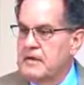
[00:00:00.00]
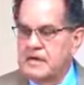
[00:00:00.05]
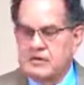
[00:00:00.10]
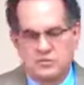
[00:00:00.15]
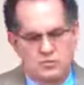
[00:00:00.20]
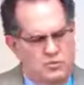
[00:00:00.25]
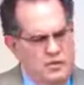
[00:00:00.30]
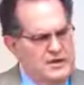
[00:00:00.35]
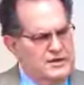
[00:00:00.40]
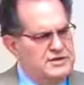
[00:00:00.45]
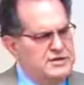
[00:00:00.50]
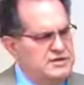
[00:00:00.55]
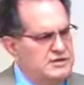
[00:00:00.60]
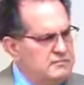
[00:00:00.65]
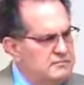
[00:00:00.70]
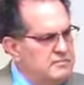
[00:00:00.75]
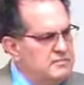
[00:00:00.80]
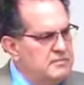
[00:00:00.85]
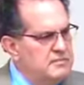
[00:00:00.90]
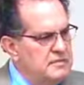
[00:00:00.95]
That's
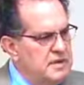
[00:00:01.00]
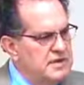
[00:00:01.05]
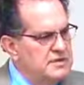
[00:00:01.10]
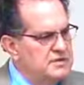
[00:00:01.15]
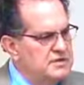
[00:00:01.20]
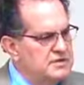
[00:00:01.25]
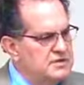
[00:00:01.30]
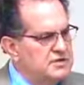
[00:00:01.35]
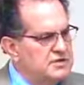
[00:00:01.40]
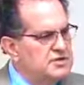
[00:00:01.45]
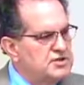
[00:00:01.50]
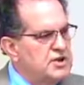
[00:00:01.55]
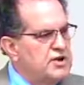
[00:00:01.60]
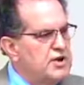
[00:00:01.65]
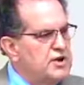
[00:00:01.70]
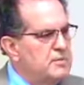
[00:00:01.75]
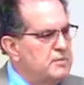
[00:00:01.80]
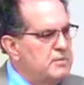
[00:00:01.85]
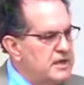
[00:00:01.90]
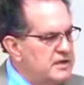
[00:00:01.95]
wisdom. That's
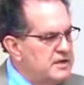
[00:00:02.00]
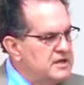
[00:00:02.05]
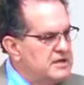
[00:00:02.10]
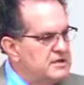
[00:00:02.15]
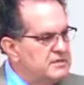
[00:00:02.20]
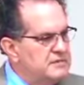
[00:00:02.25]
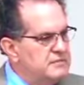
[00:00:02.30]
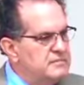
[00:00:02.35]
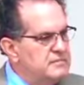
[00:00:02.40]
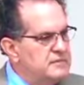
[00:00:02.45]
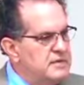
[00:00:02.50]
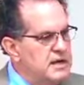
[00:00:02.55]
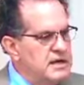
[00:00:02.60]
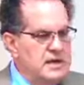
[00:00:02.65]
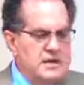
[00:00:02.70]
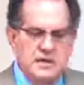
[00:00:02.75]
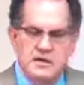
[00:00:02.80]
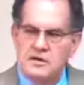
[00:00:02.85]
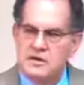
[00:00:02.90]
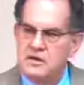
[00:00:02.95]
discernment
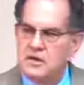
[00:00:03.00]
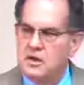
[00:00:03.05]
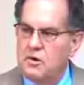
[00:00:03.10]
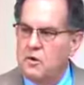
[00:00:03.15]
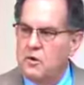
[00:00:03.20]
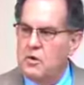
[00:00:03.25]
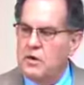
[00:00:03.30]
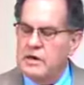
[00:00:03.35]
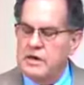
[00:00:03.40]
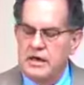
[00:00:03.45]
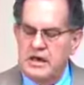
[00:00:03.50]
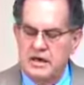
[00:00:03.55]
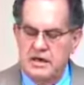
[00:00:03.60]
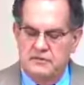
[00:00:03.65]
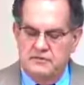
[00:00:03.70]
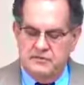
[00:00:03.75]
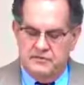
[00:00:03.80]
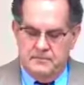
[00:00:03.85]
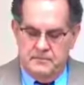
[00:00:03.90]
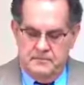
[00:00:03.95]
that the Lord
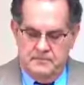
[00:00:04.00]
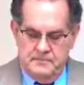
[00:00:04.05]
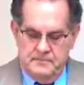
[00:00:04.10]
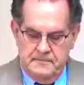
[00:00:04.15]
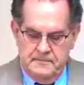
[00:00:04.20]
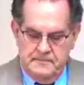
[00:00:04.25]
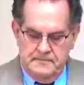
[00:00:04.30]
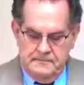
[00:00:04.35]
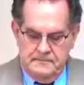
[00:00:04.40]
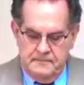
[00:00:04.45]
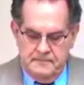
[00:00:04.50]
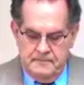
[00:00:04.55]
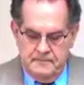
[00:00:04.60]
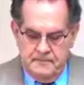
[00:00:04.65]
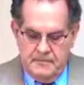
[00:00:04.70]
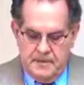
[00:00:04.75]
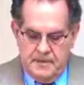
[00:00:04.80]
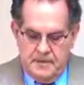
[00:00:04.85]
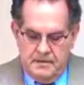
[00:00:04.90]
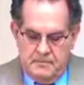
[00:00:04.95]
gives.
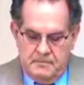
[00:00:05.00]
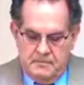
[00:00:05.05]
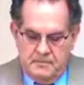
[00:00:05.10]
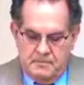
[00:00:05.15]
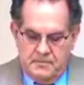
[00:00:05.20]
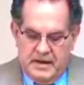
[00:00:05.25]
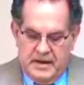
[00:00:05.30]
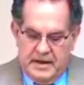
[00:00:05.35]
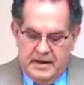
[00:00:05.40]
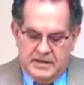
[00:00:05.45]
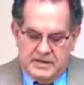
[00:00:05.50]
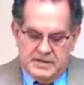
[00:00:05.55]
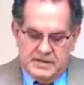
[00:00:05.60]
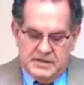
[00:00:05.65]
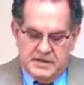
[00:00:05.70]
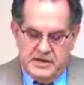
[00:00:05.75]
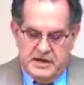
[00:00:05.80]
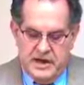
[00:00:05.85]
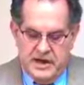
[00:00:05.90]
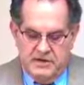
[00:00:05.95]

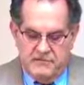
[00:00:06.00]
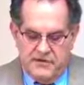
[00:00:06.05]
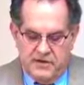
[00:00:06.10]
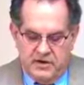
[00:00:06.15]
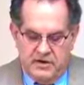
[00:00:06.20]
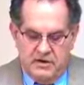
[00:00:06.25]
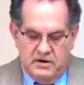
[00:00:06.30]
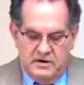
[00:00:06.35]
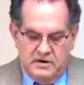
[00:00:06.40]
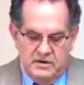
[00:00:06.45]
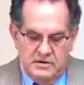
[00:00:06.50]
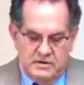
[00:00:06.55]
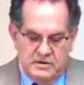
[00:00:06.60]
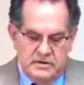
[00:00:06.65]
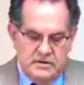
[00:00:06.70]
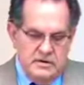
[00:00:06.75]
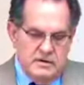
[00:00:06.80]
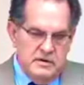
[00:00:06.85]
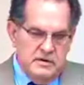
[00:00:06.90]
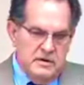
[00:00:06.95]
But never
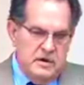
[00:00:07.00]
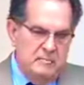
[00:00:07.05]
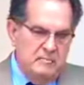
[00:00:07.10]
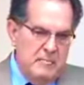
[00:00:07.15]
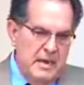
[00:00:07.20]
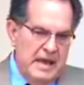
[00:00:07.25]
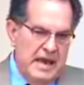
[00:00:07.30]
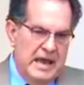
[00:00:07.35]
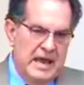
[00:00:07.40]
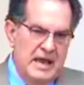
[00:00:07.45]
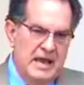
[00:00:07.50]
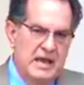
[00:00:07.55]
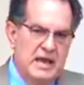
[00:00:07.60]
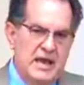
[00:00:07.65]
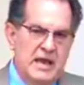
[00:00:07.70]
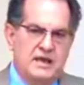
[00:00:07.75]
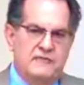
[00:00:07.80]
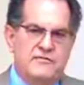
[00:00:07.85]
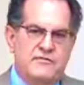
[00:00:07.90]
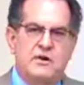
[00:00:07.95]
a
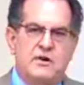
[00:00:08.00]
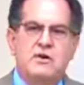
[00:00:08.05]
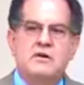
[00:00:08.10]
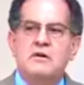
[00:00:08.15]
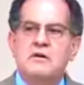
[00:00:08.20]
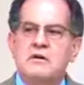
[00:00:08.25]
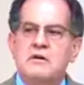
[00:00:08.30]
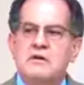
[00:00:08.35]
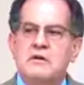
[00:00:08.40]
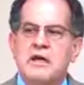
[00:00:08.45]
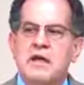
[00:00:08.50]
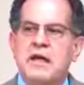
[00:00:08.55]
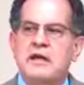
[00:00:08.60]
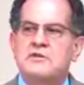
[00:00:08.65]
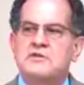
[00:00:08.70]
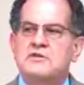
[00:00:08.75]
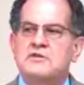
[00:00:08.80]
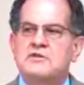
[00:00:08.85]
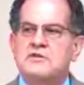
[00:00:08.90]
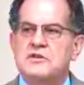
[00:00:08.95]
man ever
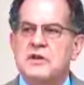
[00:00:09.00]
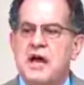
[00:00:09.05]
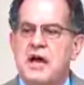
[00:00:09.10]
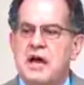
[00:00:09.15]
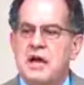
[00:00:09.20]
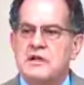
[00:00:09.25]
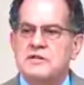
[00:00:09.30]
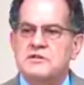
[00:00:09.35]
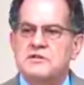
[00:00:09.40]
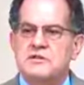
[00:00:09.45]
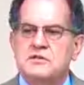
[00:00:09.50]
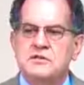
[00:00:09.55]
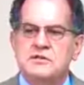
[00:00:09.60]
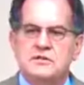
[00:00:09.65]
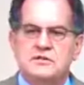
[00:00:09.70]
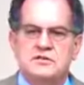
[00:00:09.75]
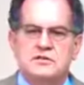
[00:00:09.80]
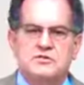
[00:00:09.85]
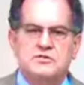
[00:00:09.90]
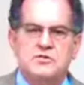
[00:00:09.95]
exercise
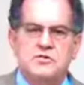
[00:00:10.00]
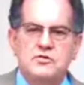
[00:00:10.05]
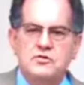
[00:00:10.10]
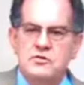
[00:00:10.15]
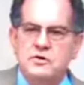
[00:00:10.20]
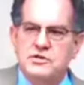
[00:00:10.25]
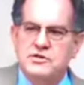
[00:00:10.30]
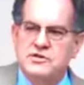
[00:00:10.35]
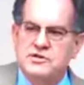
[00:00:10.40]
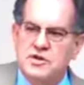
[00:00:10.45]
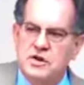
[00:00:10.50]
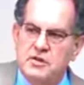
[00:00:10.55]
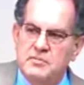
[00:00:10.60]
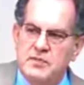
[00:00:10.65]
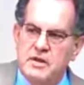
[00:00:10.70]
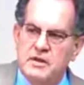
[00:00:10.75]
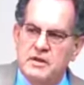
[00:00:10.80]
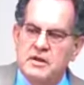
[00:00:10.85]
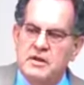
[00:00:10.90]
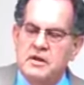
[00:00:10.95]
this true
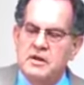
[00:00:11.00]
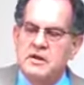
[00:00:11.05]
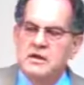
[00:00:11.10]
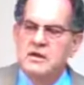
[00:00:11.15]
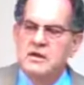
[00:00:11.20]
discernment